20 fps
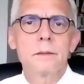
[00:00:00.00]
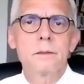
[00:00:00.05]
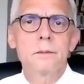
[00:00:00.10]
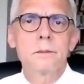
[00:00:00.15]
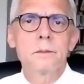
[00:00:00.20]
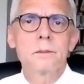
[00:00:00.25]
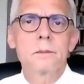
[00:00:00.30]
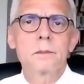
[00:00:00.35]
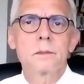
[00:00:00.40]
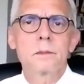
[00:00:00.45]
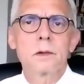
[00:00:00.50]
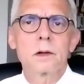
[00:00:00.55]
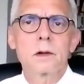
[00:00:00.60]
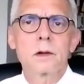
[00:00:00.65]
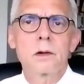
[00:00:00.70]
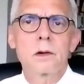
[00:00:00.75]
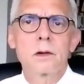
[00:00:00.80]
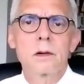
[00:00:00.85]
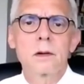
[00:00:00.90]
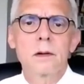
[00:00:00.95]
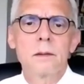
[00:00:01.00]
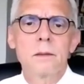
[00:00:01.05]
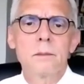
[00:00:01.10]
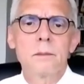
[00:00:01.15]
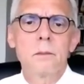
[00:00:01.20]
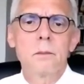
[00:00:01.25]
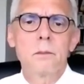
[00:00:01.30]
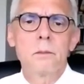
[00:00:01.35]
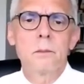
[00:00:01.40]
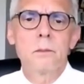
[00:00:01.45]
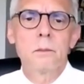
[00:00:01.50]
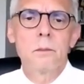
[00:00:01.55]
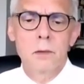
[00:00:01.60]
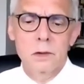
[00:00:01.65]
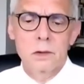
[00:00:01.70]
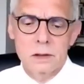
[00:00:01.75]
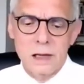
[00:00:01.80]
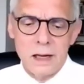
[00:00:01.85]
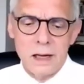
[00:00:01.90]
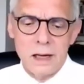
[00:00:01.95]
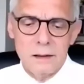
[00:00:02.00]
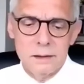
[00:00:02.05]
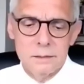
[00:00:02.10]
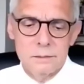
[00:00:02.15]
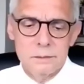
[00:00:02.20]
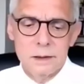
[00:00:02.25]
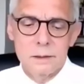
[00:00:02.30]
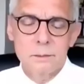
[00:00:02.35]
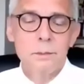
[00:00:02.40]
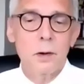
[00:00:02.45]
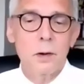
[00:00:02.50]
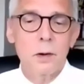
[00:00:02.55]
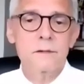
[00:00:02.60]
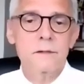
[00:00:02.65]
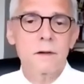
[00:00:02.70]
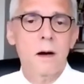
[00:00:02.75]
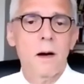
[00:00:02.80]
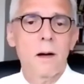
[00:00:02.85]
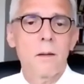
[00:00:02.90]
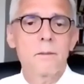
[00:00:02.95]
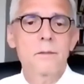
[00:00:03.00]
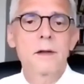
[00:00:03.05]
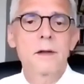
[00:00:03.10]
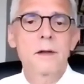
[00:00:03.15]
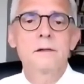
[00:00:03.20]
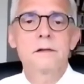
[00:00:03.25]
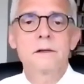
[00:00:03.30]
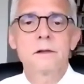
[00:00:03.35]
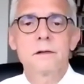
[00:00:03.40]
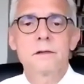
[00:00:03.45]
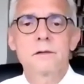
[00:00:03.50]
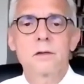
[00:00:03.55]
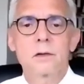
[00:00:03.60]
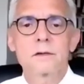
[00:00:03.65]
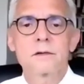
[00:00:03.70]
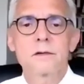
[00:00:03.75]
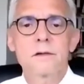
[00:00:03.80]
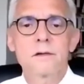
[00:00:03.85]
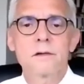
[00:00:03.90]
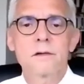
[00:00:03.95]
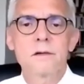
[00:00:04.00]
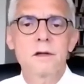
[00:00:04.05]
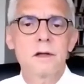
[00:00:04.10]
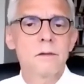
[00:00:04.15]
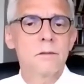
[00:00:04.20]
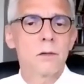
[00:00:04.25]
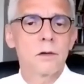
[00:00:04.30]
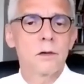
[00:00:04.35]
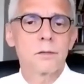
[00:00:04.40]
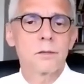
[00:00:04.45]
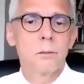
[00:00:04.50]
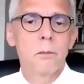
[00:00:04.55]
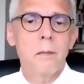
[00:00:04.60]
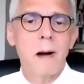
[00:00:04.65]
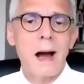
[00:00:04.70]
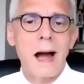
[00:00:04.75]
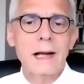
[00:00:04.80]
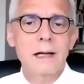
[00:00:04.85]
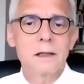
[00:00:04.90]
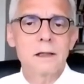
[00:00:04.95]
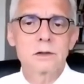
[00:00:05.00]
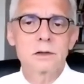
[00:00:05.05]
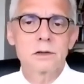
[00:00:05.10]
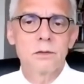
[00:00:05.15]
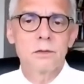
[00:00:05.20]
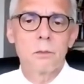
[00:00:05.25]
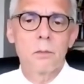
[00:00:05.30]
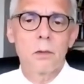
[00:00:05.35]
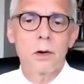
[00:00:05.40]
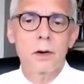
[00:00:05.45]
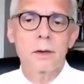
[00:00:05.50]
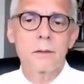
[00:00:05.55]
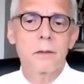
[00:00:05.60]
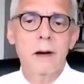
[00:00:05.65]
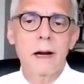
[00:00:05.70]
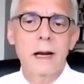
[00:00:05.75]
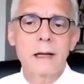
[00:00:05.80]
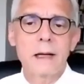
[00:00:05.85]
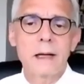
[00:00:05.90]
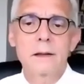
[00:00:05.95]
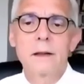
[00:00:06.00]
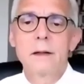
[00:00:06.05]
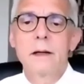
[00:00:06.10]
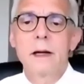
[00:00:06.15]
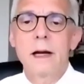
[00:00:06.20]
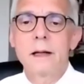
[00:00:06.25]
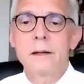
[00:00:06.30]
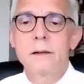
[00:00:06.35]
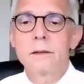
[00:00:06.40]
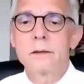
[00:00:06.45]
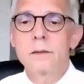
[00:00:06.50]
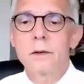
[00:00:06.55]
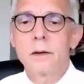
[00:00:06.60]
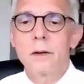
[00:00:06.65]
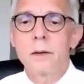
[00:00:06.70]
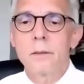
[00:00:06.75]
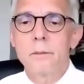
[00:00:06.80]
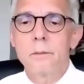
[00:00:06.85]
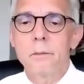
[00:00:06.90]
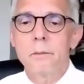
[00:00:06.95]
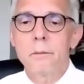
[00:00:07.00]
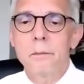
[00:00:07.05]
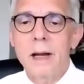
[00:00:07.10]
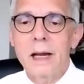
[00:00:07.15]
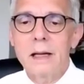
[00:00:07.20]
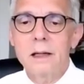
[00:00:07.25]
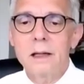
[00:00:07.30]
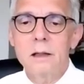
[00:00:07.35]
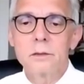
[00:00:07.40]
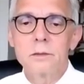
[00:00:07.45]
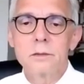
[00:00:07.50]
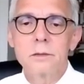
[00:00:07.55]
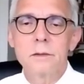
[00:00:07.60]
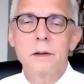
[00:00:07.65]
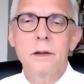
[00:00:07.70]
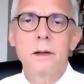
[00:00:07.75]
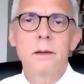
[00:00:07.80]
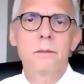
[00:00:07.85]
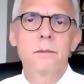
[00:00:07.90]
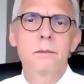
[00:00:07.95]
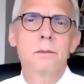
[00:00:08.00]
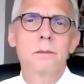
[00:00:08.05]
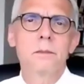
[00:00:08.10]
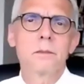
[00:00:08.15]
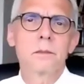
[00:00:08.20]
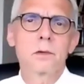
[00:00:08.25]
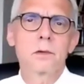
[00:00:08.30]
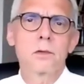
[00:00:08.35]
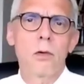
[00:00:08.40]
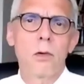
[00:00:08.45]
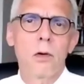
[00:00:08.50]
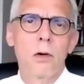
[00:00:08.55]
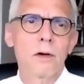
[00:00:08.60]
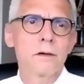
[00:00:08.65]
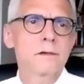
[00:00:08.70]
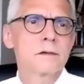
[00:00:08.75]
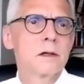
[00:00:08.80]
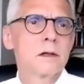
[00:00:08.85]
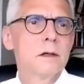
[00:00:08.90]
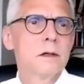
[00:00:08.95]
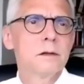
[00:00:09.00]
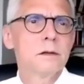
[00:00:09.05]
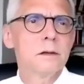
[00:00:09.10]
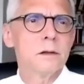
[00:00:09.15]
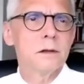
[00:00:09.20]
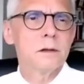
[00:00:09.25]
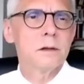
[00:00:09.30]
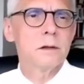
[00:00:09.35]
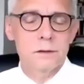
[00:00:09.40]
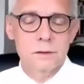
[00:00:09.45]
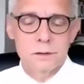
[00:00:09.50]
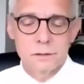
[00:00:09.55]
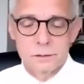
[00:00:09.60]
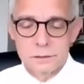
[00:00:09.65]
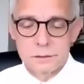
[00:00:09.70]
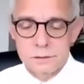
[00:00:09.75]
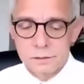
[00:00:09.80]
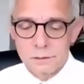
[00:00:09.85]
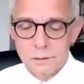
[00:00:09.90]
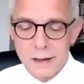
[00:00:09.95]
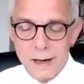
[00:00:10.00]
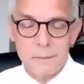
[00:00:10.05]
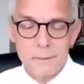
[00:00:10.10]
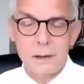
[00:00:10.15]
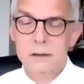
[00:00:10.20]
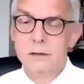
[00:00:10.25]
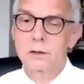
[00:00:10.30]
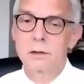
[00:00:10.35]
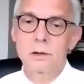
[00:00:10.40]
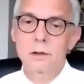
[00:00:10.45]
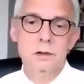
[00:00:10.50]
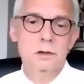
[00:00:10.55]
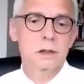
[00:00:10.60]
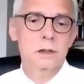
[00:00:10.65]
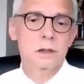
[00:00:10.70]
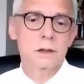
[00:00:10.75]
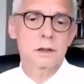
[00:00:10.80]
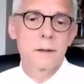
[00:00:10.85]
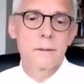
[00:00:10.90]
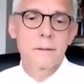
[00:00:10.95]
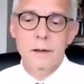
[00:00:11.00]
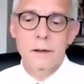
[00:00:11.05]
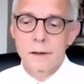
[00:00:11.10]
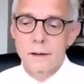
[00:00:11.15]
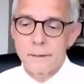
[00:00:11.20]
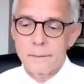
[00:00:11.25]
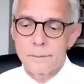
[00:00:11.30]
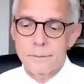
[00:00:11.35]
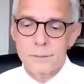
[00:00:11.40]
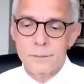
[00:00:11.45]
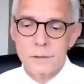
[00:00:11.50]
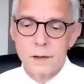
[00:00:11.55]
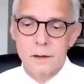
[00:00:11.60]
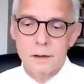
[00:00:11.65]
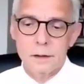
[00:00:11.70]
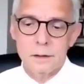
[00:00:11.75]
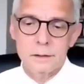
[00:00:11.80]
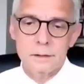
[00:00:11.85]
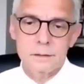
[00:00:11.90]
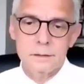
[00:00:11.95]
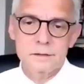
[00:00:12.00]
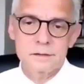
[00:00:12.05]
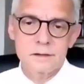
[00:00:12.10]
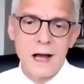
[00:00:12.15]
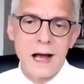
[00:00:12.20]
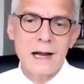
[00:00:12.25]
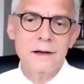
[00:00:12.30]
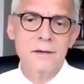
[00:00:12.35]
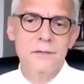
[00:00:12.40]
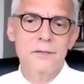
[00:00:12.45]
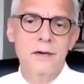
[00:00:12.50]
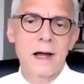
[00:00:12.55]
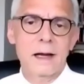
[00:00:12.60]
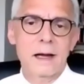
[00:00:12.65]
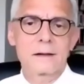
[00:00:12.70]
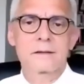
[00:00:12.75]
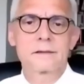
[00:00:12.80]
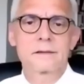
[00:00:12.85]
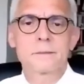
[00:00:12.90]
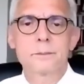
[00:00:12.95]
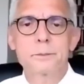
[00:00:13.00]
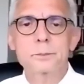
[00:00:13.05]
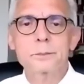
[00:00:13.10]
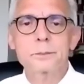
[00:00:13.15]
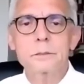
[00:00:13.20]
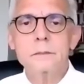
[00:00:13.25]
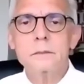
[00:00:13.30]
um, um, model, in both arms, the toxicity was mild to moderate and um, mainly um, caused uh, due to hematologic um, uh, side effects.